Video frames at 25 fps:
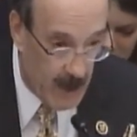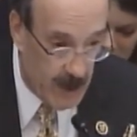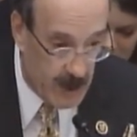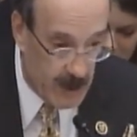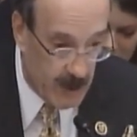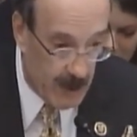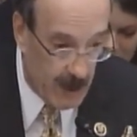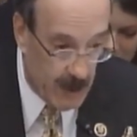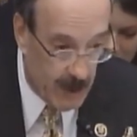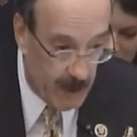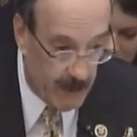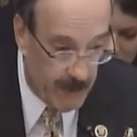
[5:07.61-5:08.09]

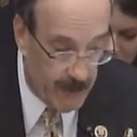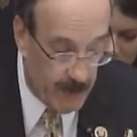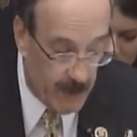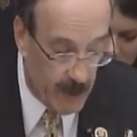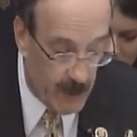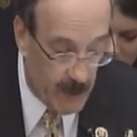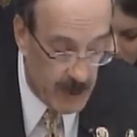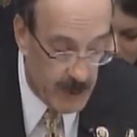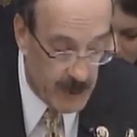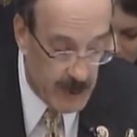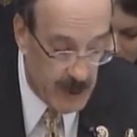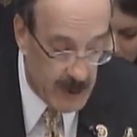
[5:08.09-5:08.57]
So I look
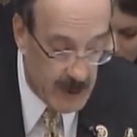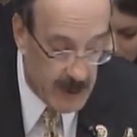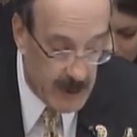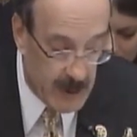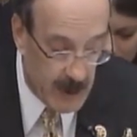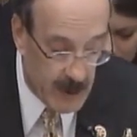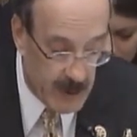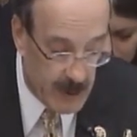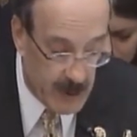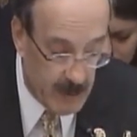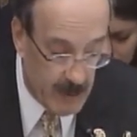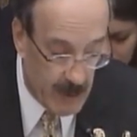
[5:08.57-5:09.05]
forward to your
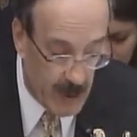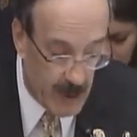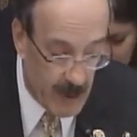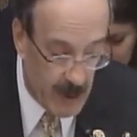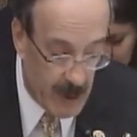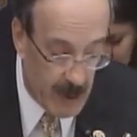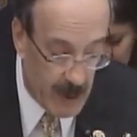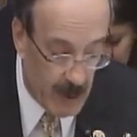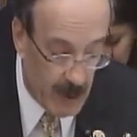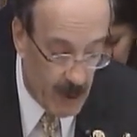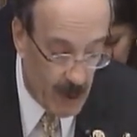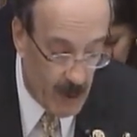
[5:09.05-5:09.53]

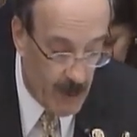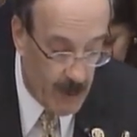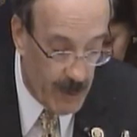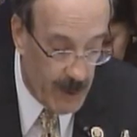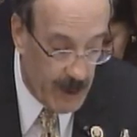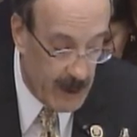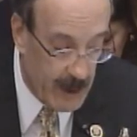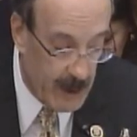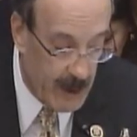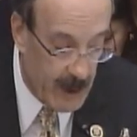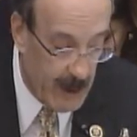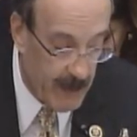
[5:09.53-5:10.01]
testimony and hope
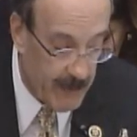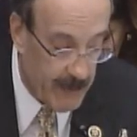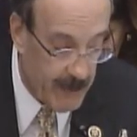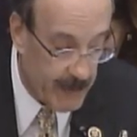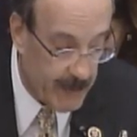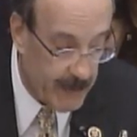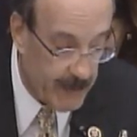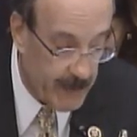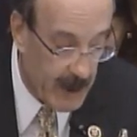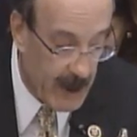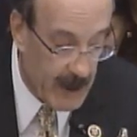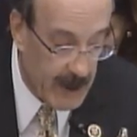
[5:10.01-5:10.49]
we can have
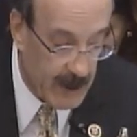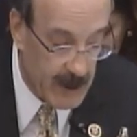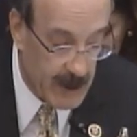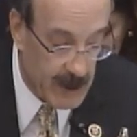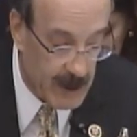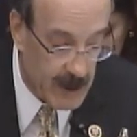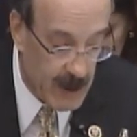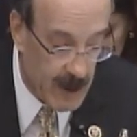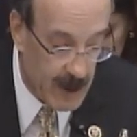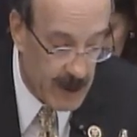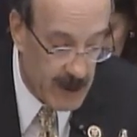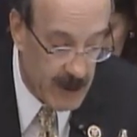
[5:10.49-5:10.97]
a frank
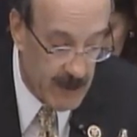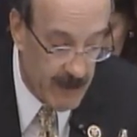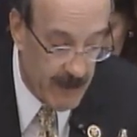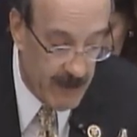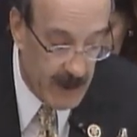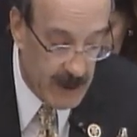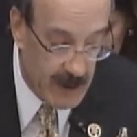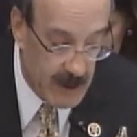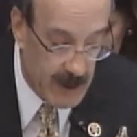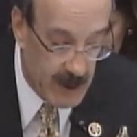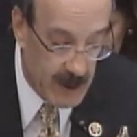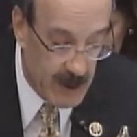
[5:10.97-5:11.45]
discussion of
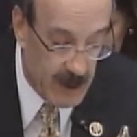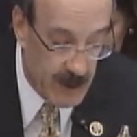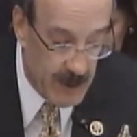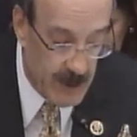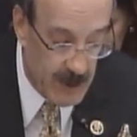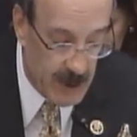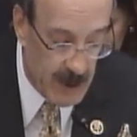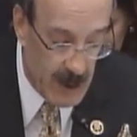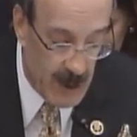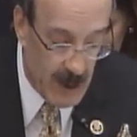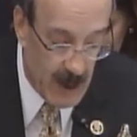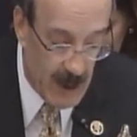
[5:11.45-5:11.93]
these
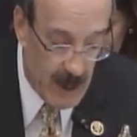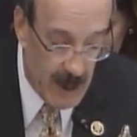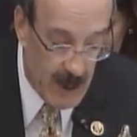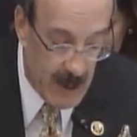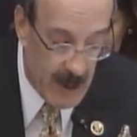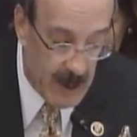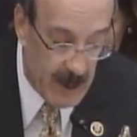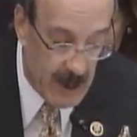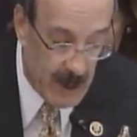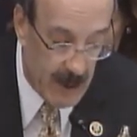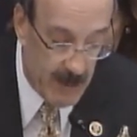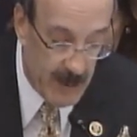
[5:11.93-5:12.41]
issues.
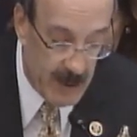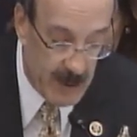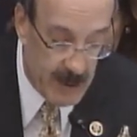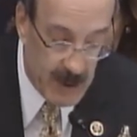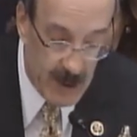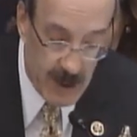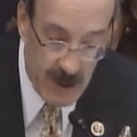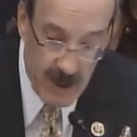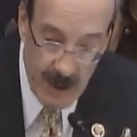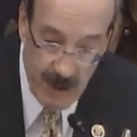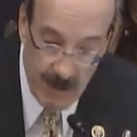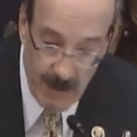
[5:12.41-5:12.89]
And again,
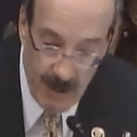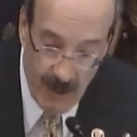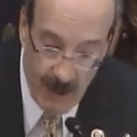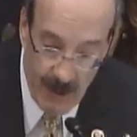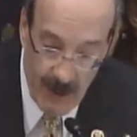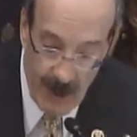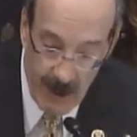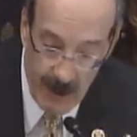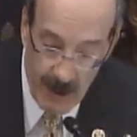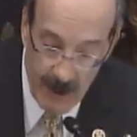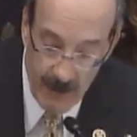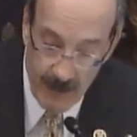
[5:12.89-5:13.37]
Mr. Chairman,
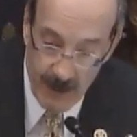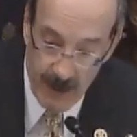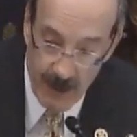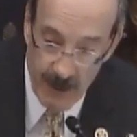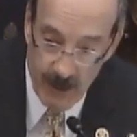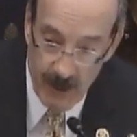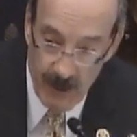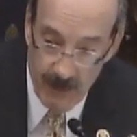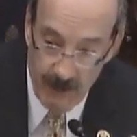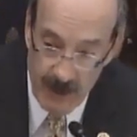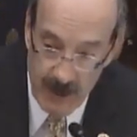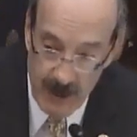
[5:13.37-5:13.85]
thank you for
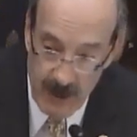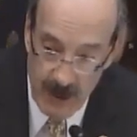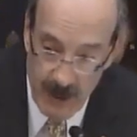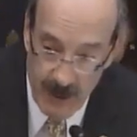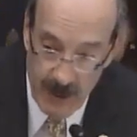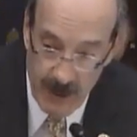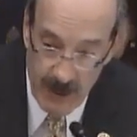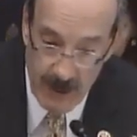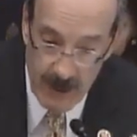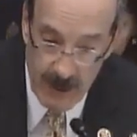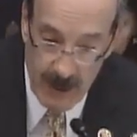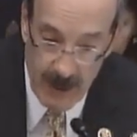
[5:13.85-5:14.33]
calling this
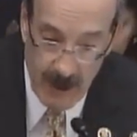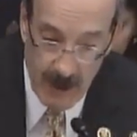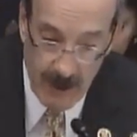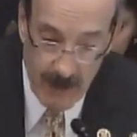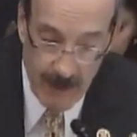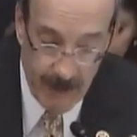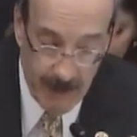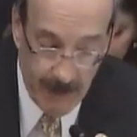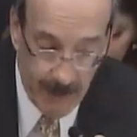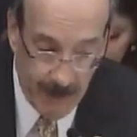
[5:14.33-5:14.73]
hearing today.